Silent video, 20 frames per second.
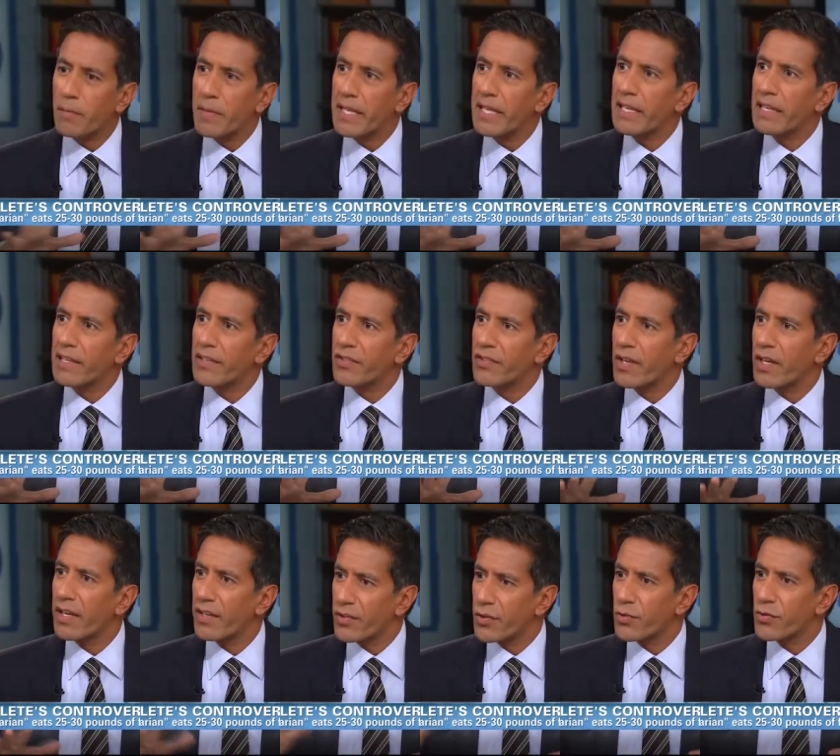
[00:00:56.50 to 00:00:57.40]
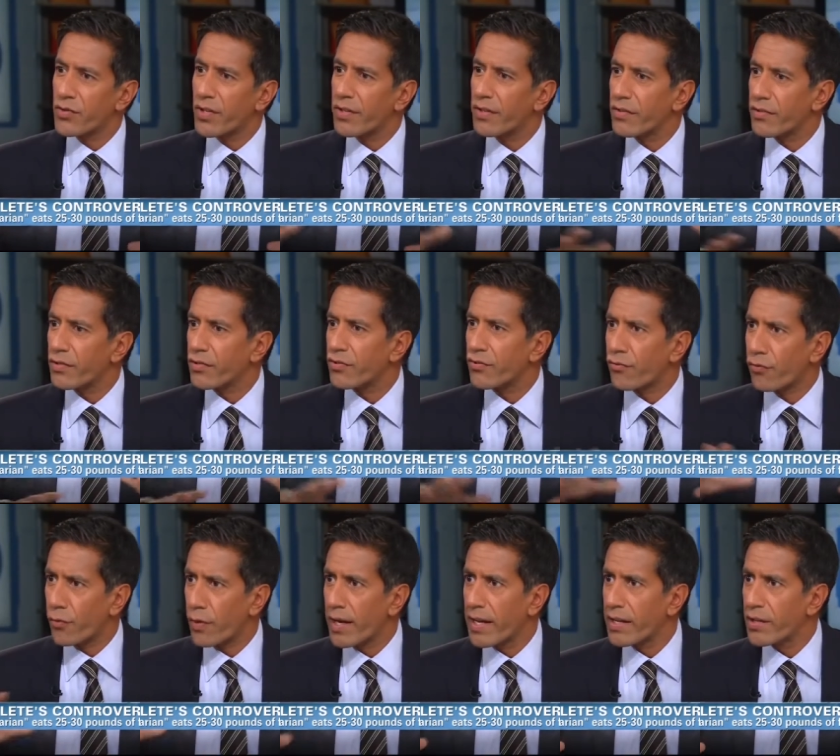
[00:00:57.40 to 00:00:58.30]
immediately say, as you said, this is
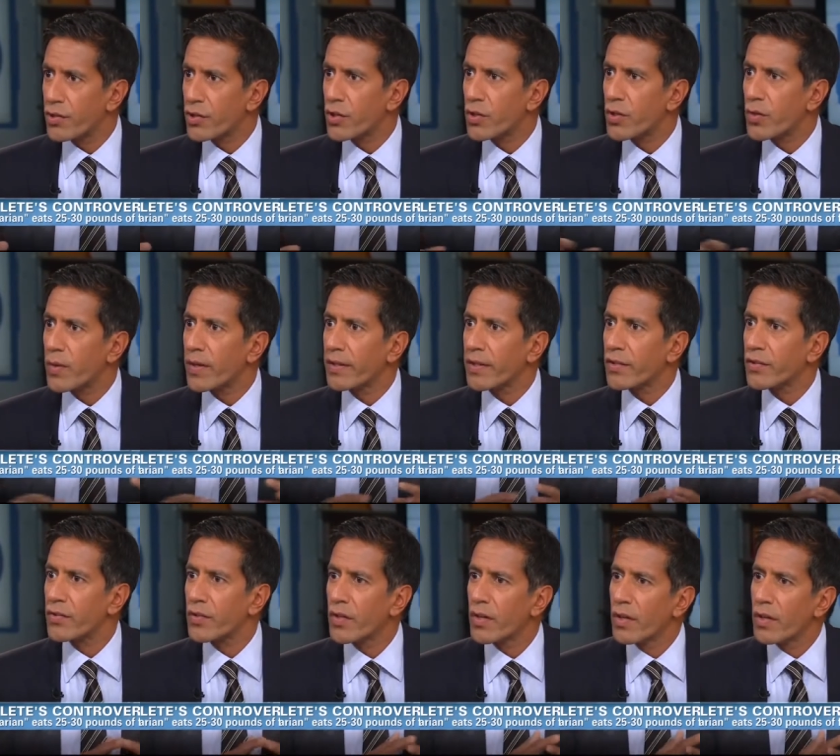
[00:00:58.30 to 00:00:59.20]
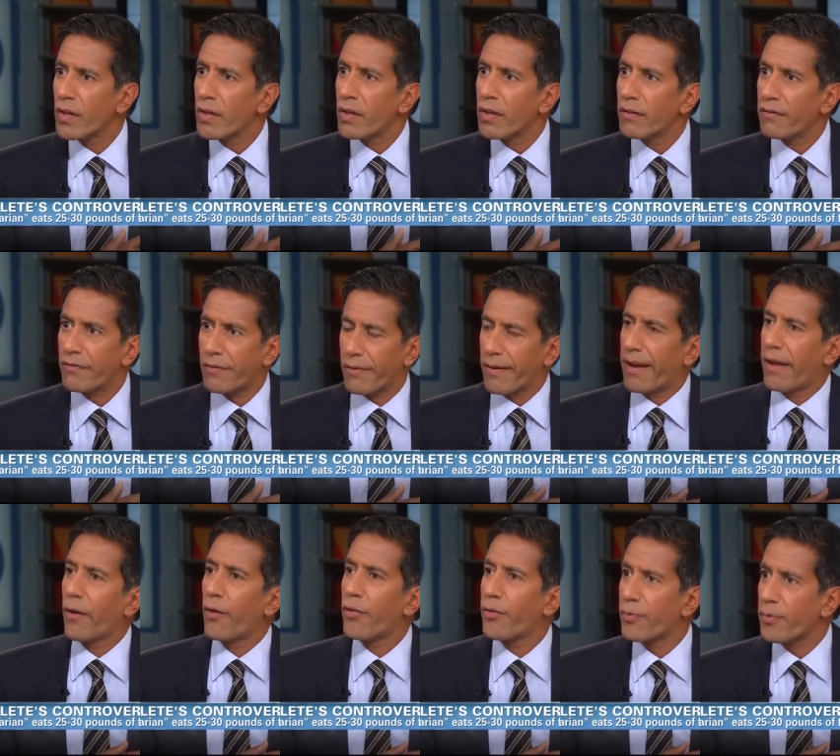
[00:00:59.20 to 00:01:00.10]
fringe, you're doing this for
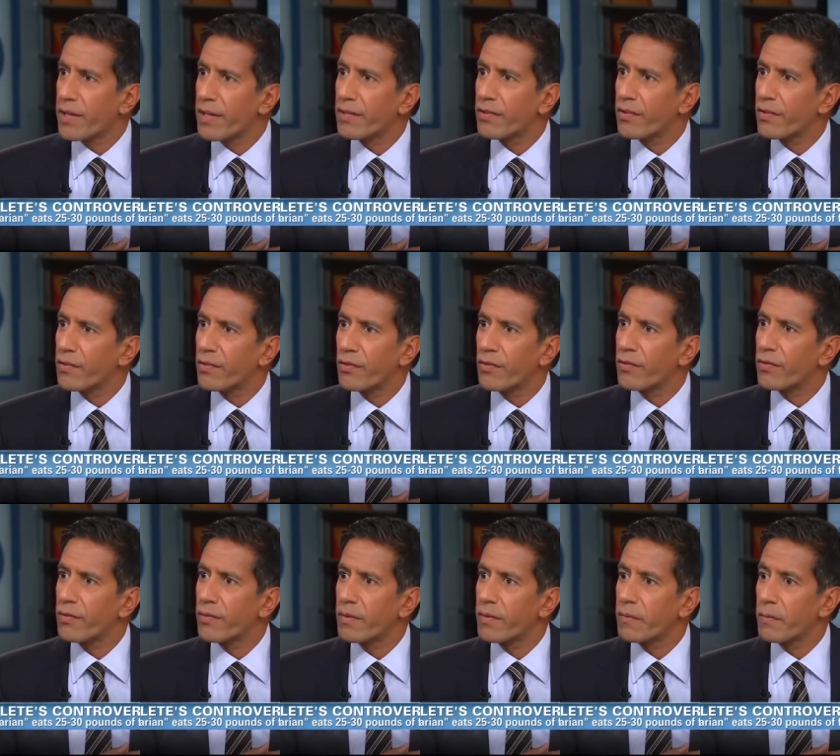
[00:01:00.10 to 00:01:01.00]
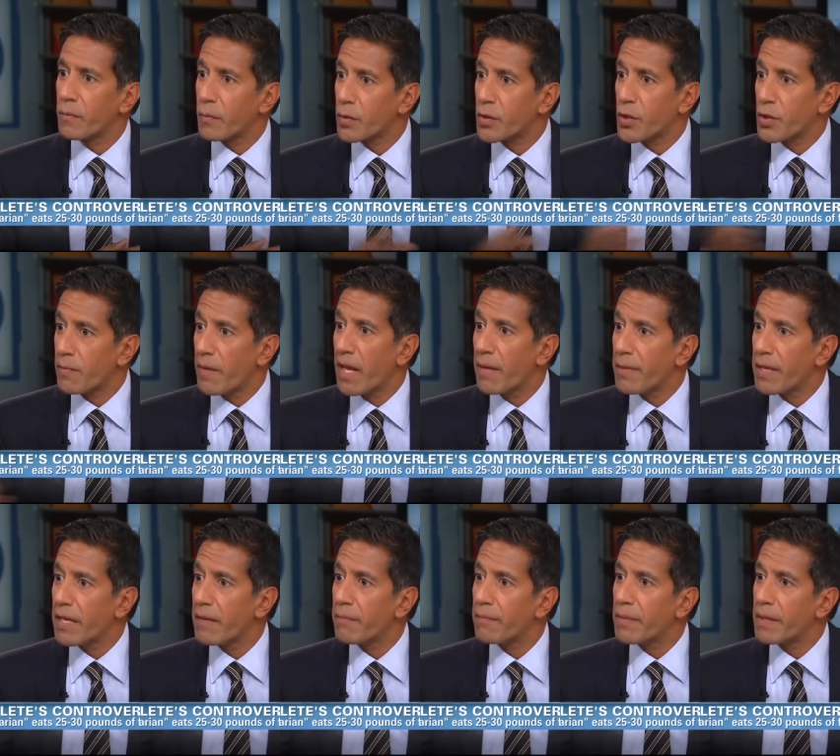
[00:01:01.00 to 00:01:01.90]
health reasons, which you may
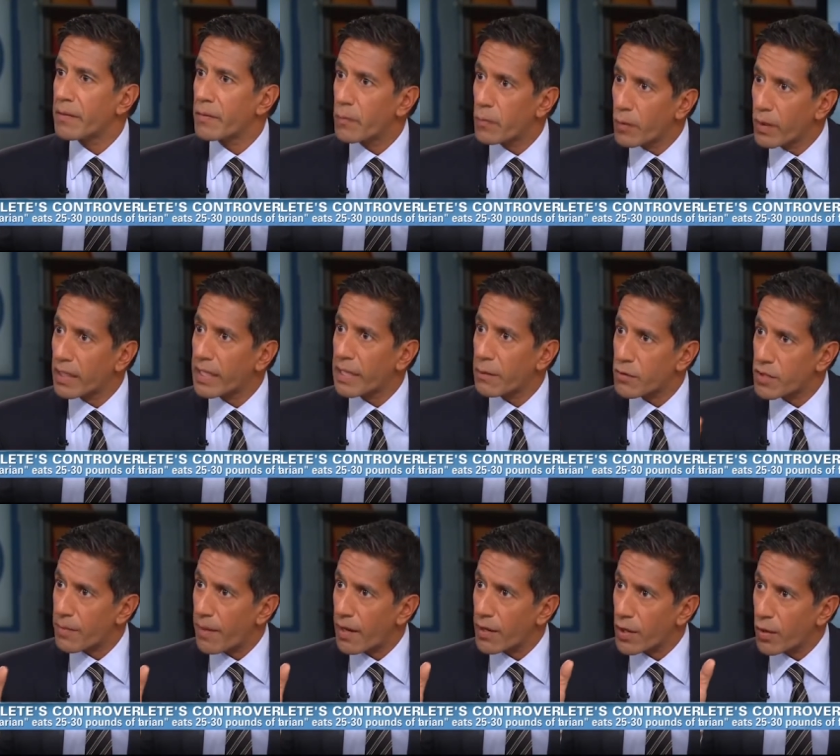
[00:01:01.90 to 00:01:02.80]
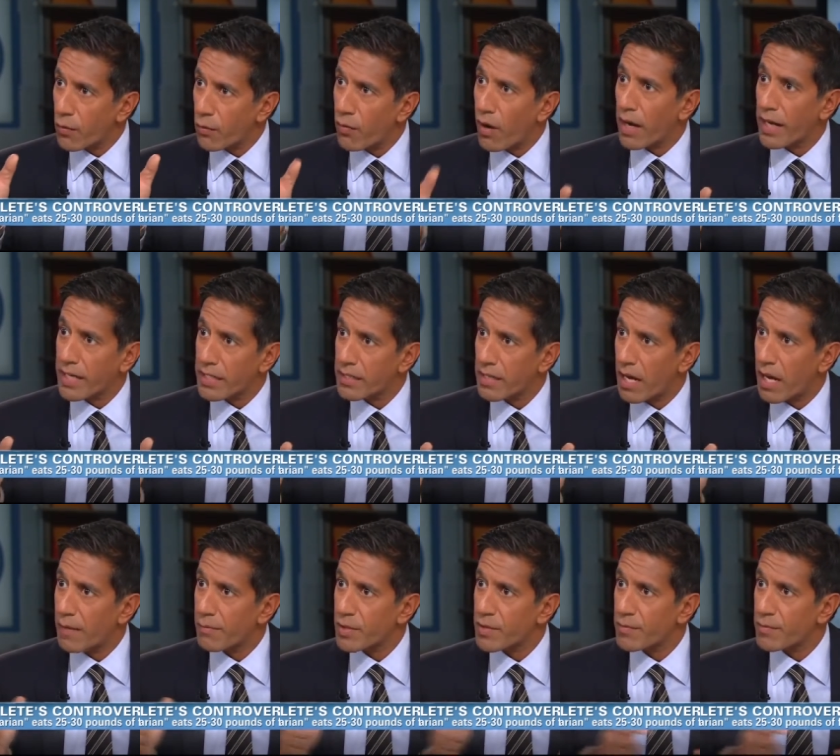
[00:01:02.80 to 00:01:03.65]
be, but really it was about your running time